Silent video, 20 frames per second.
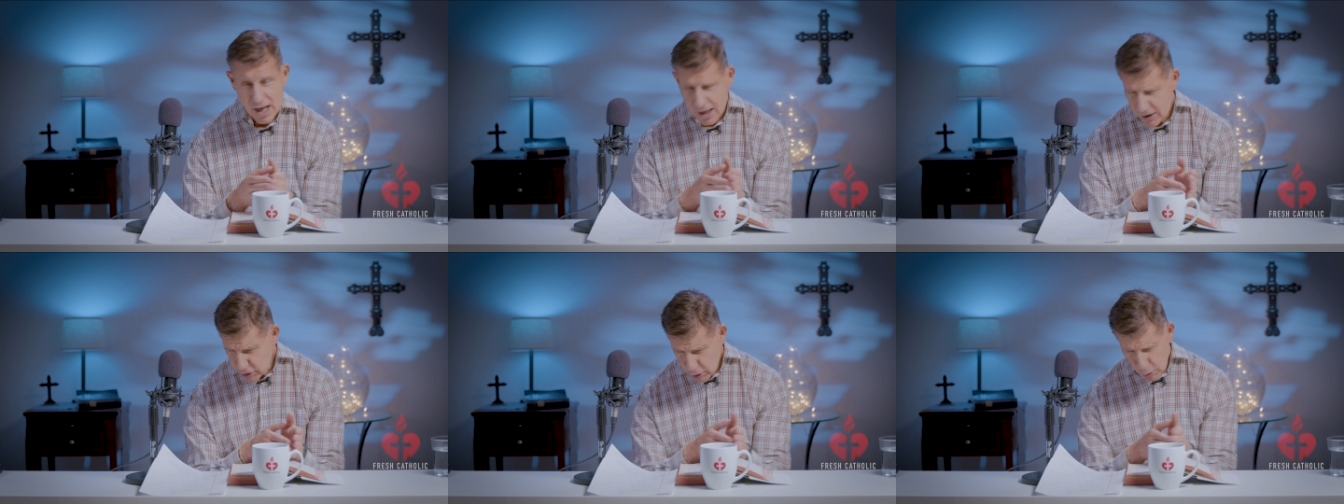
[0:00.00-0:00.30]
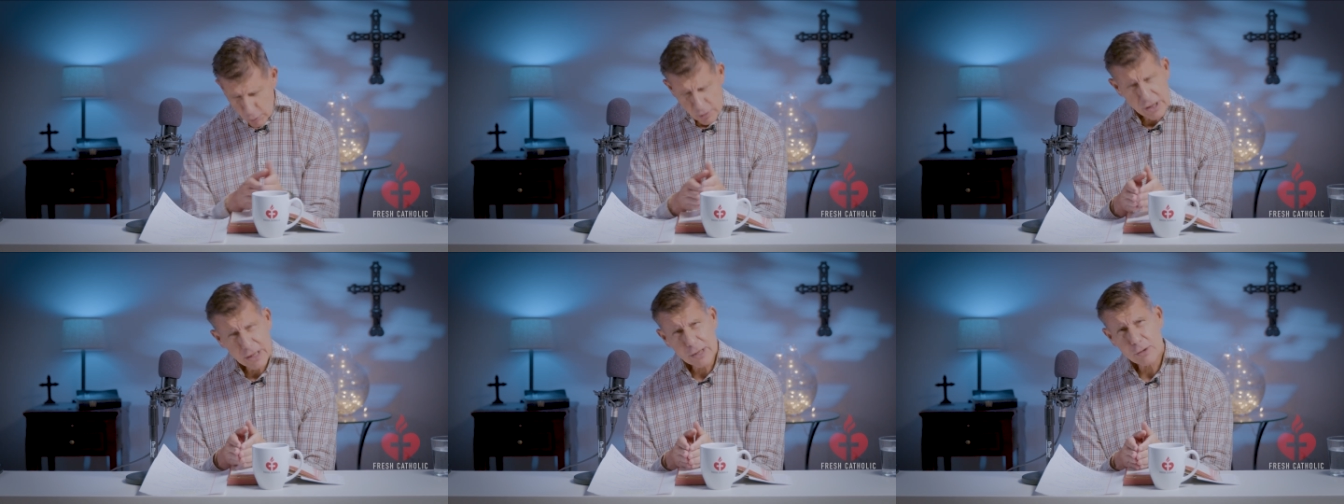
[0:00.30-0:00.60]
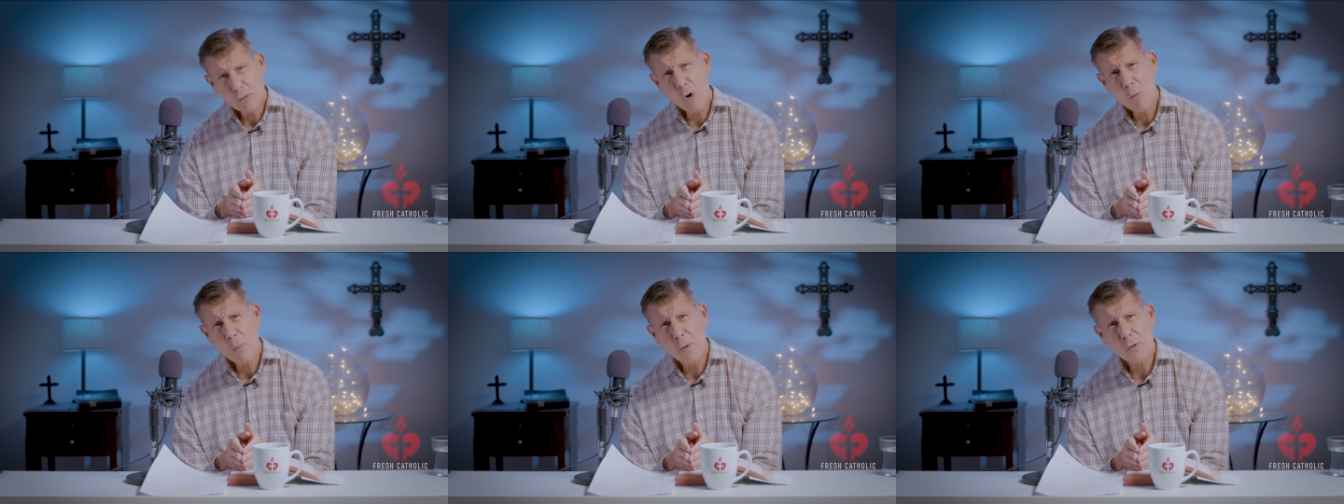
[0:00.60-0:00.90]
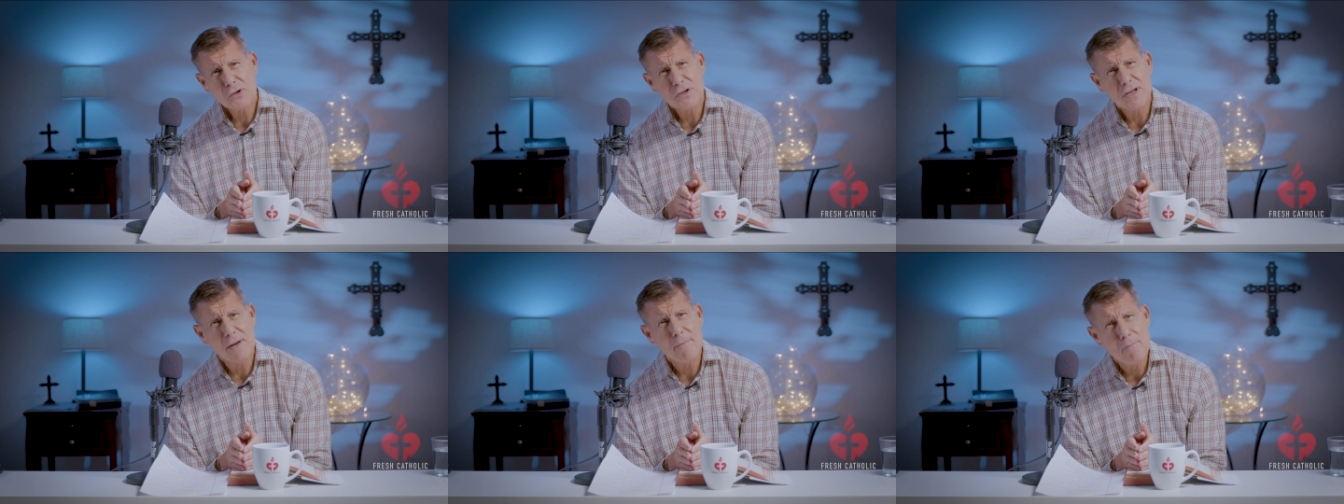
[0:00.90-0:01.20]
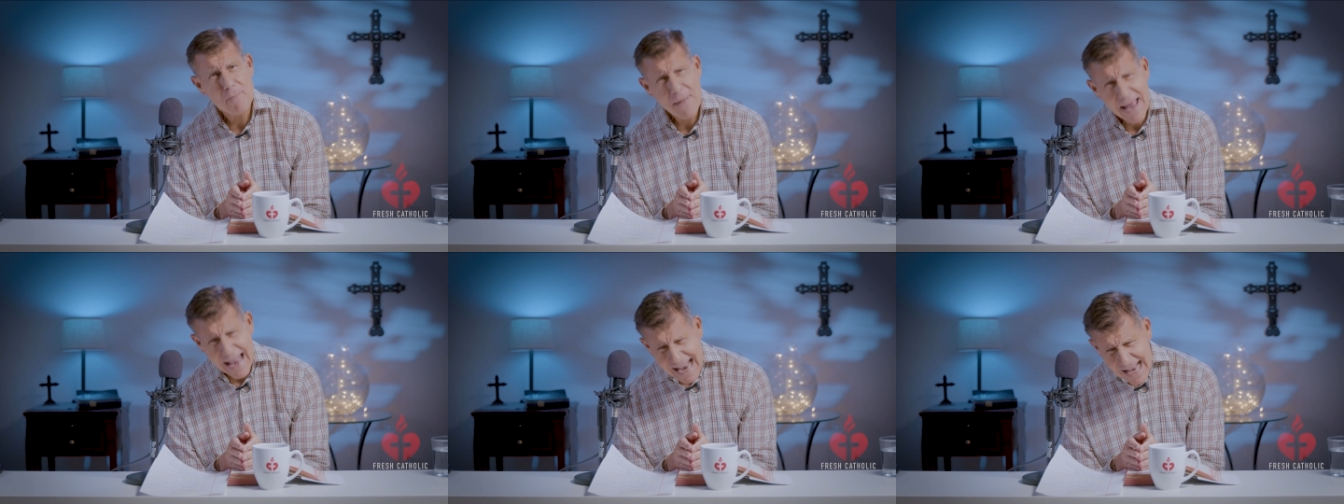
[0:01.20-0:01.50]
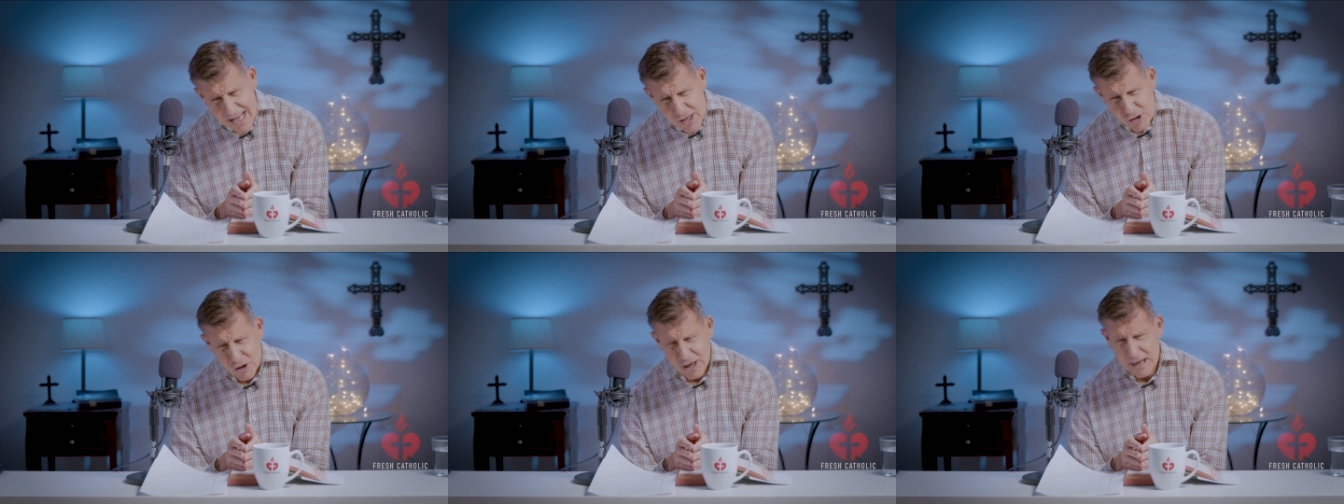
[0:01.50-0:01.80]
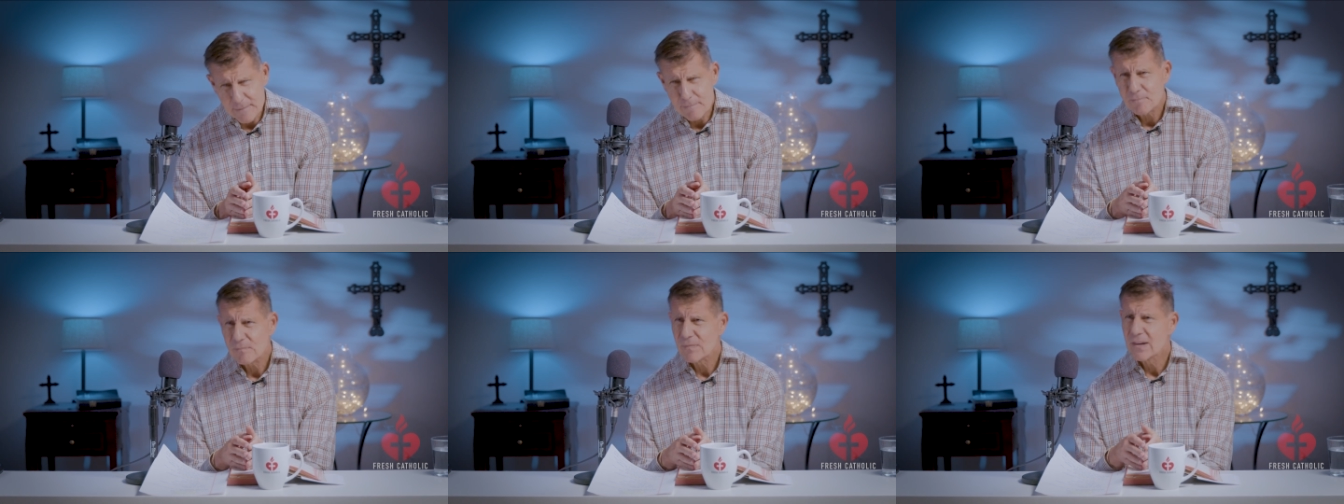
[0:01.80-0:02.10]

So you can almost imagine